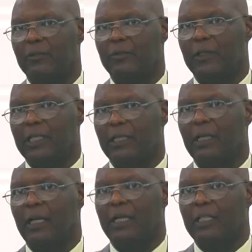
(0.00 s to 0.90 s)
of
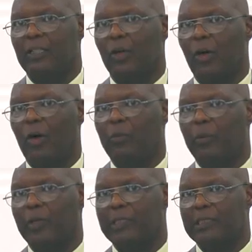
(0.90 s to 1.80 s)

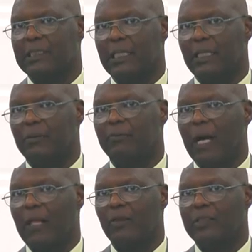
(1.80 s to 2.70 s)
incorporate
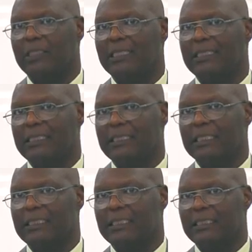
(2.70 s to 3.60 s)
pathogen
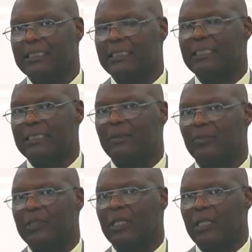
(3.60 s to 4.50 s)
detection system